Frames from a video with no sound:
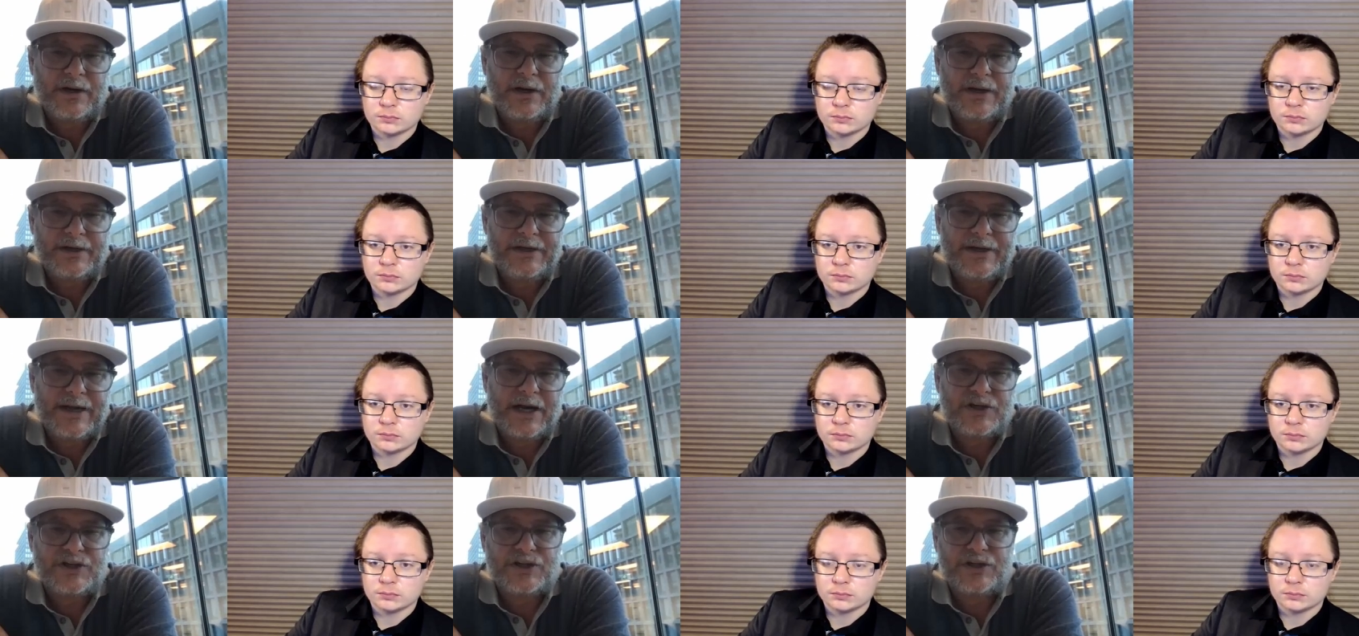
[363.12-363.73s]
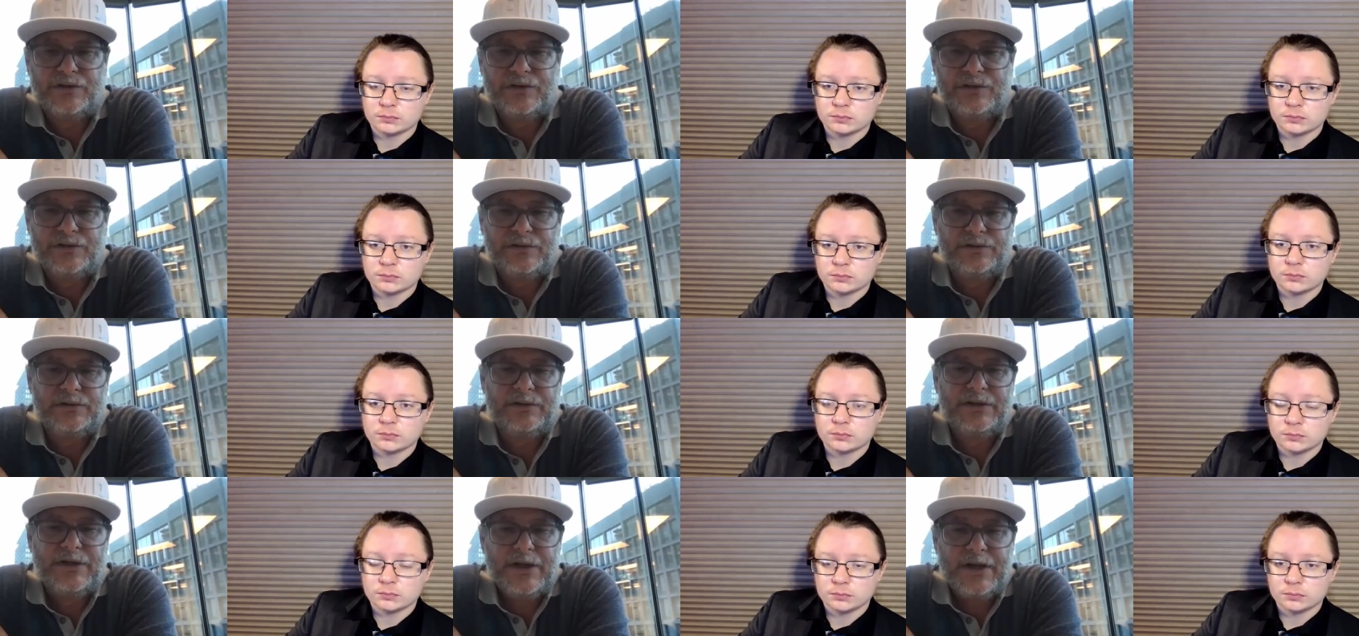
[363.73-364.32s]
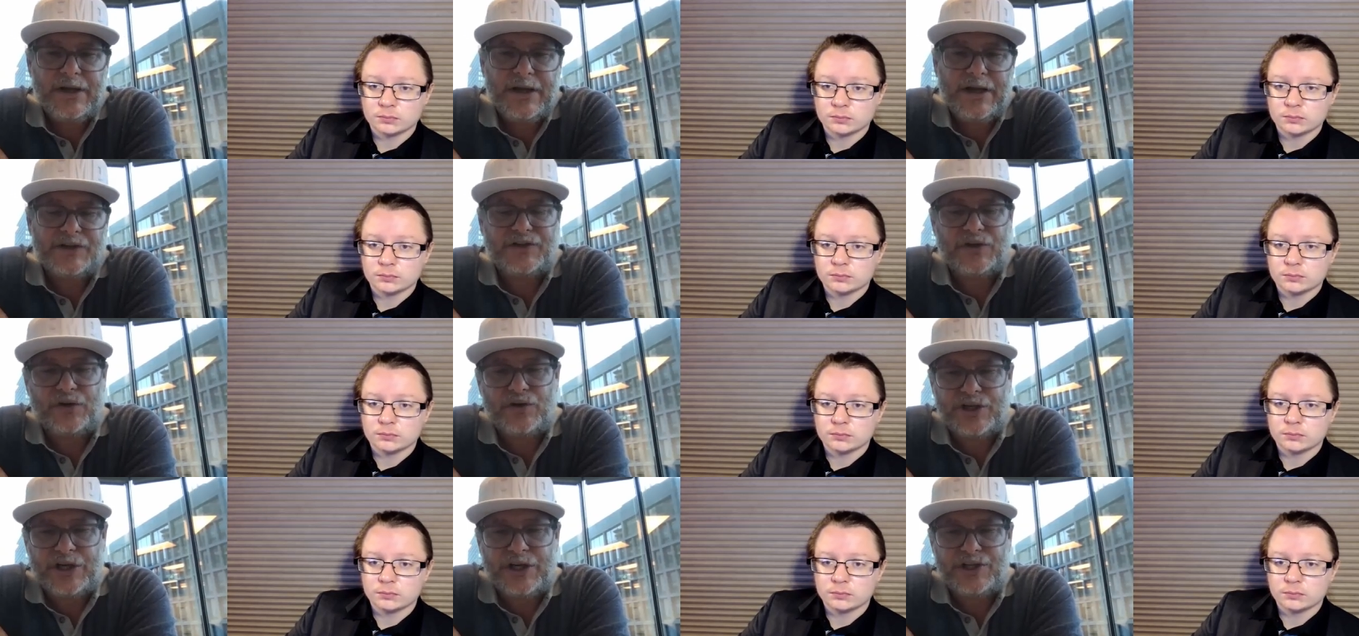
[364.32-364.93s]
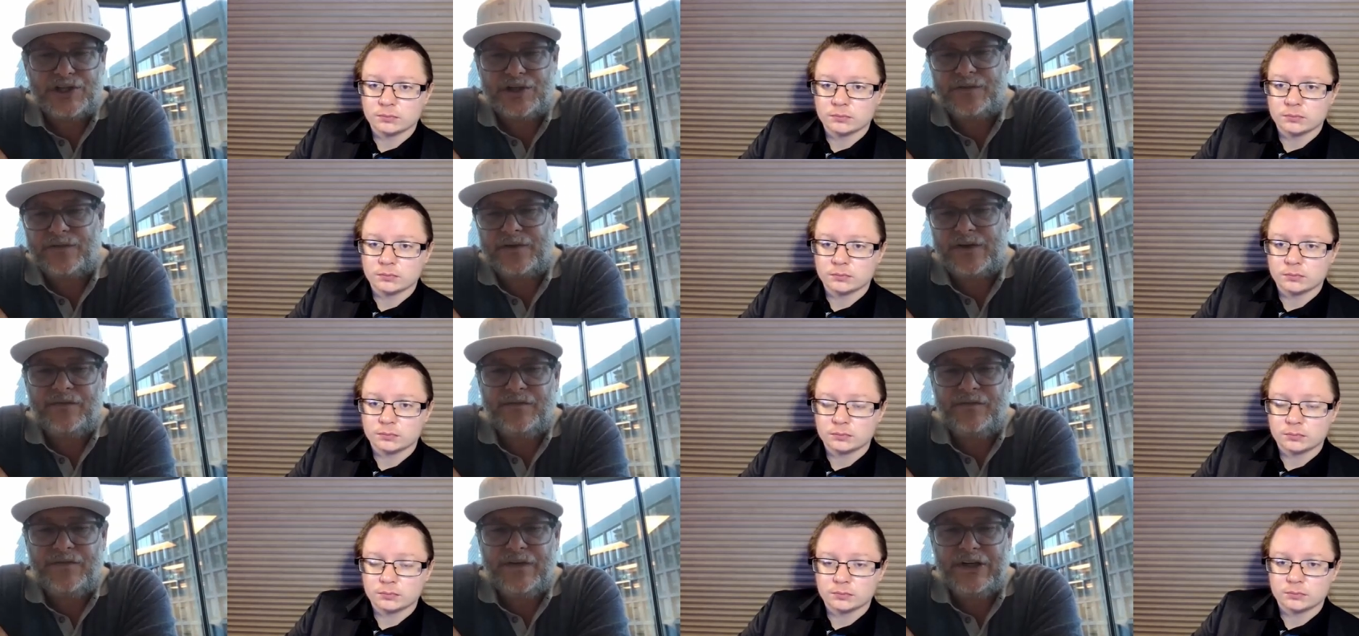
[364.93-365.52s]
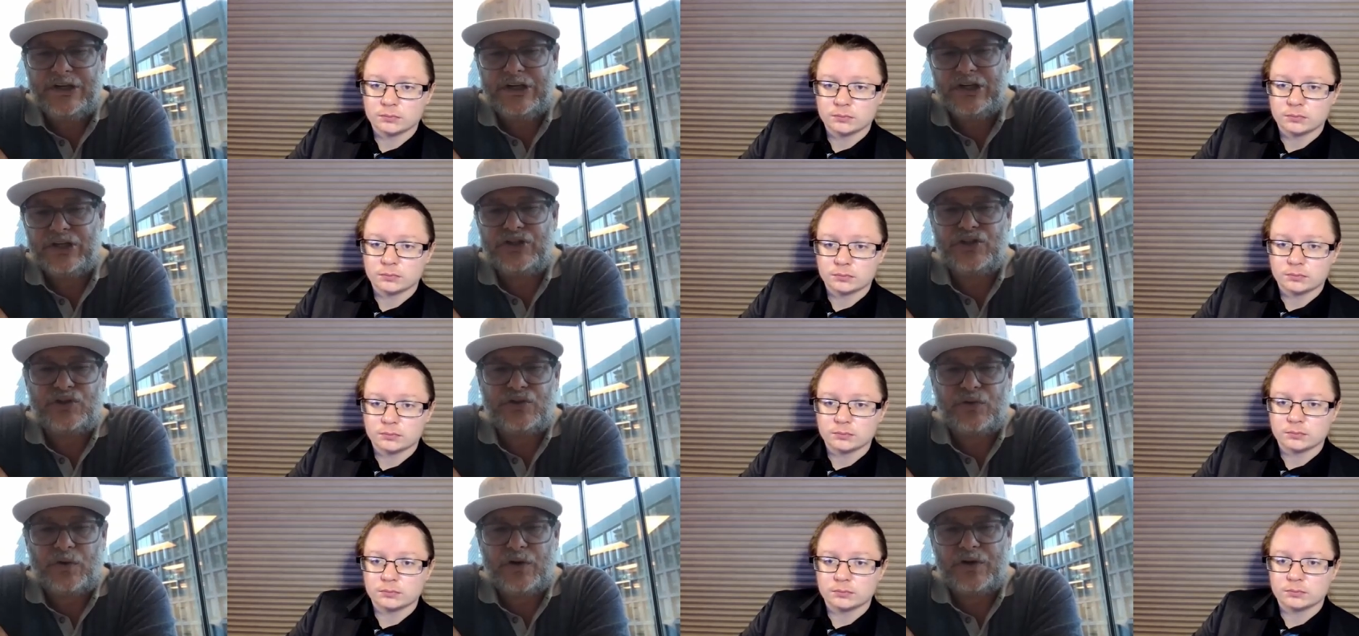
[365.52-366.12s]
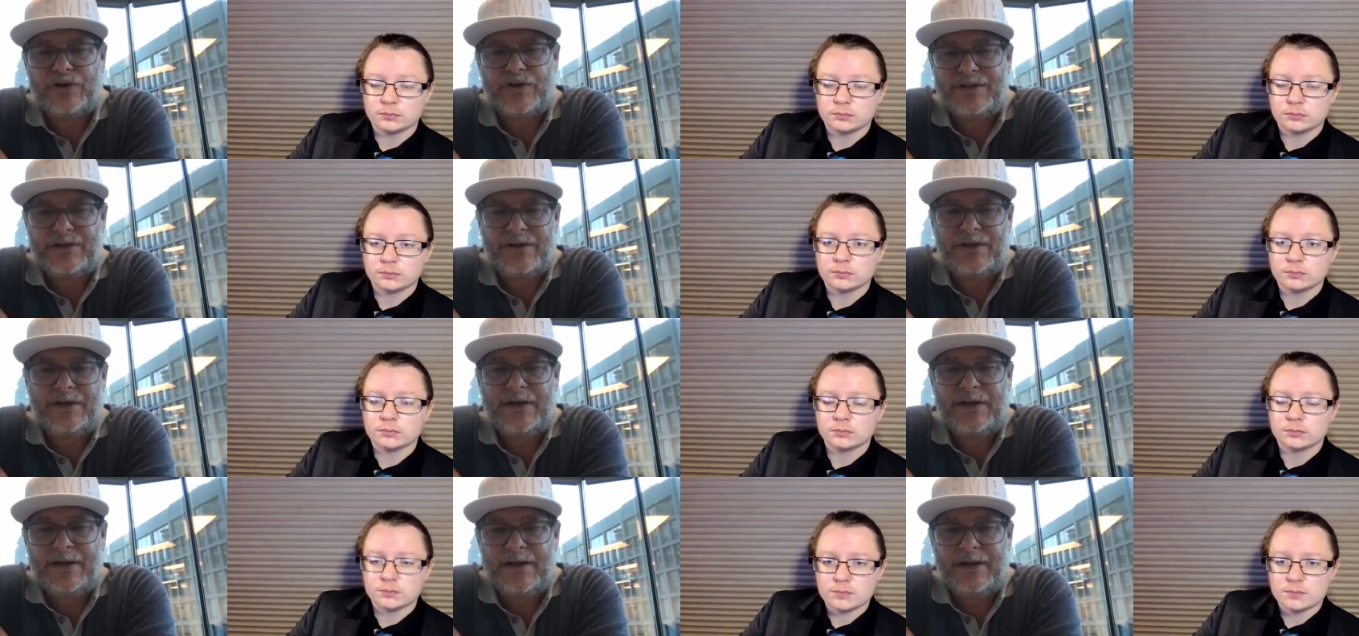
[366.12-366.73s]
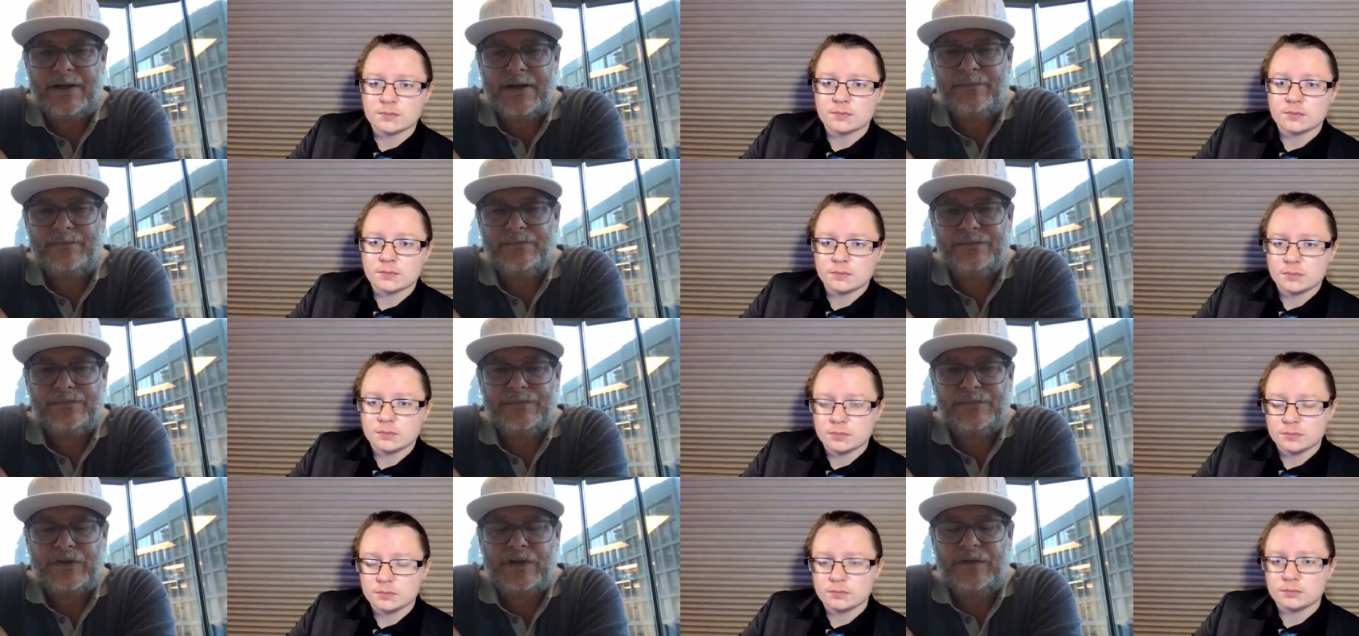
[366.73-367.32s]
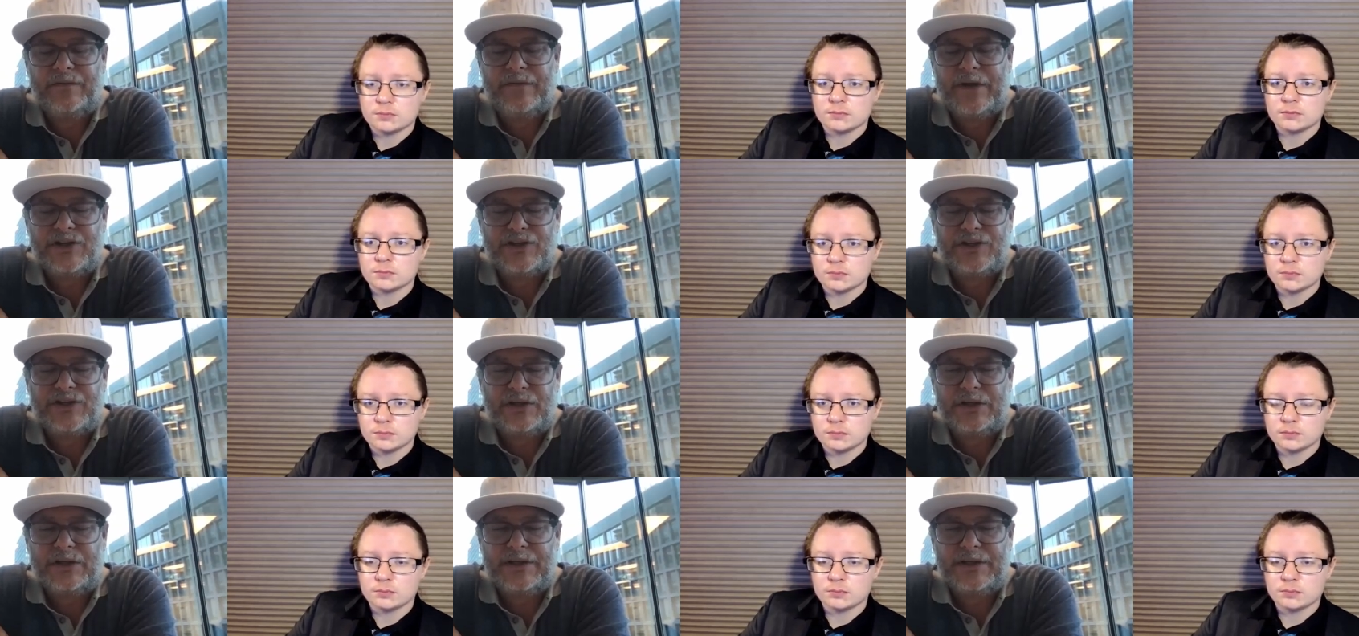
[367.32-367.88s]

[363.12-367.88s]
Speaker 1: National Association of Convenience Stores um, convention.